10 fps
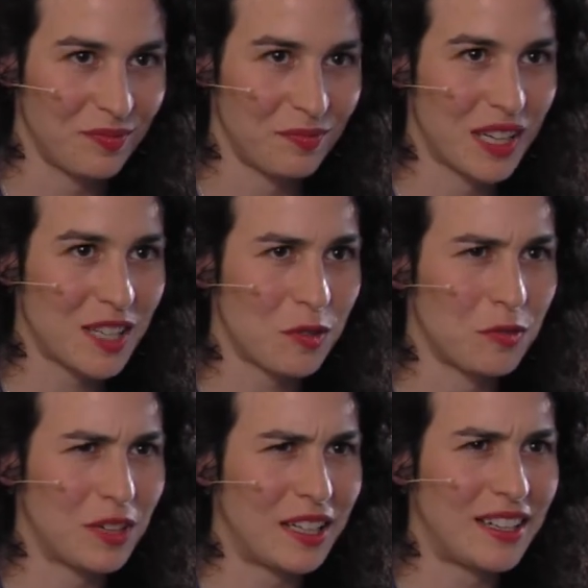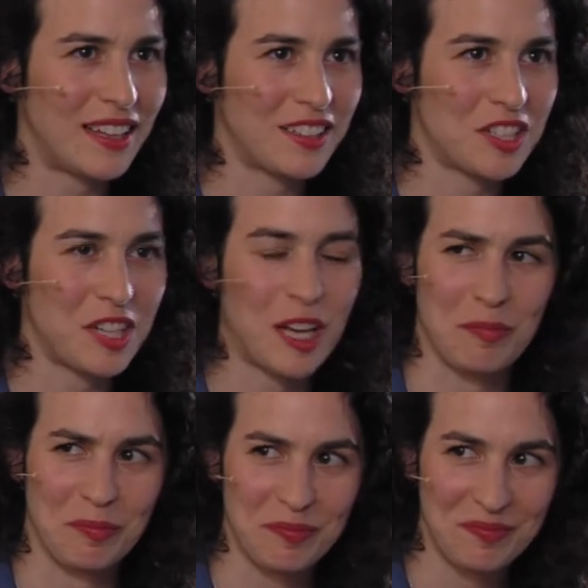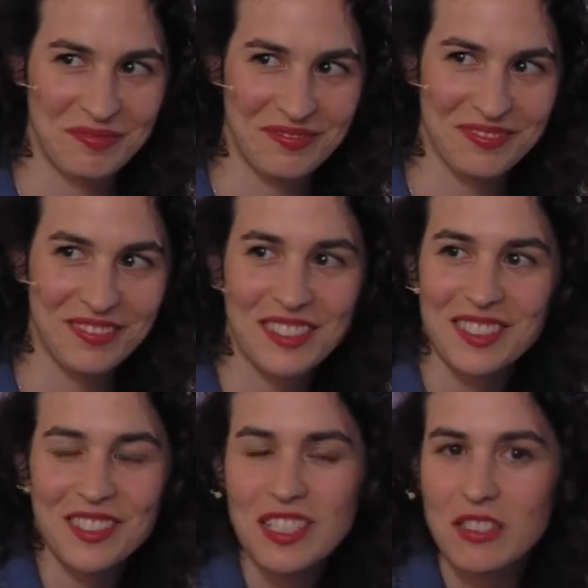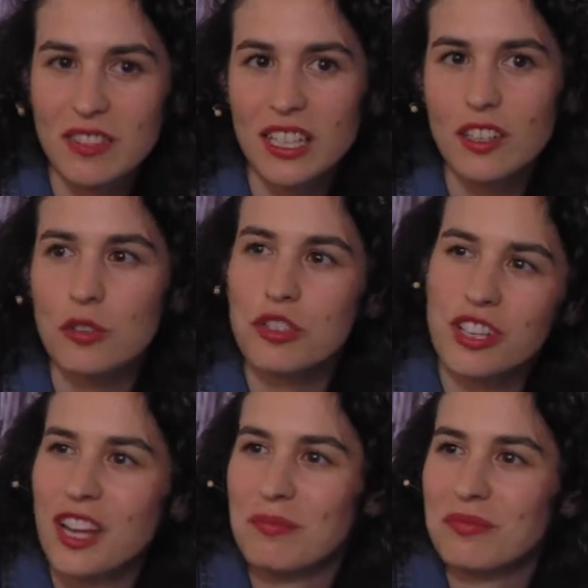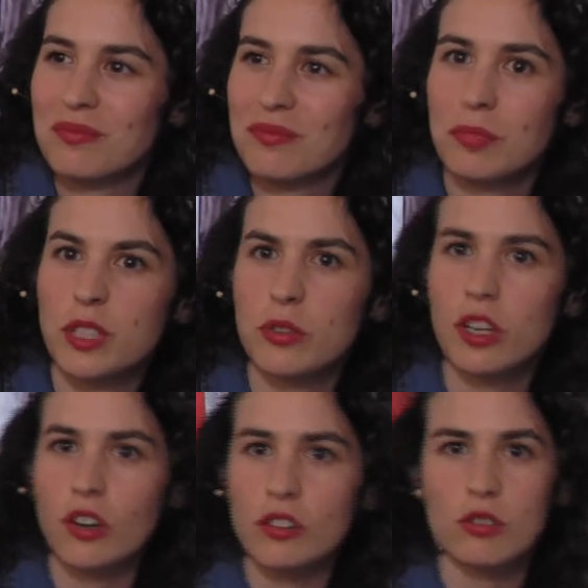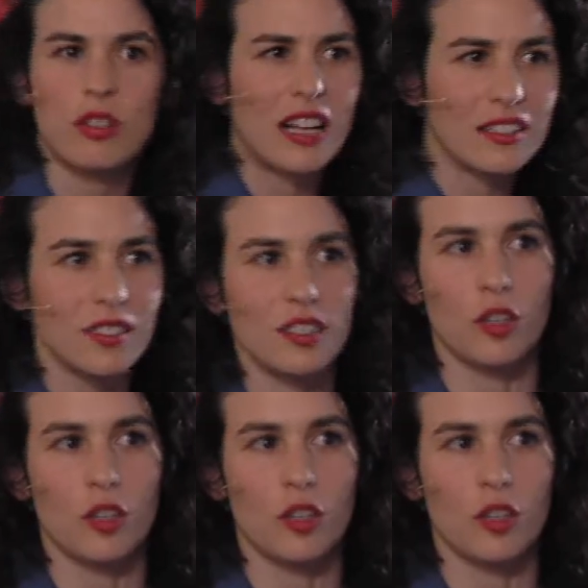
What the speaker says: because we're really not ashamed. There is really no shame, but we're also not,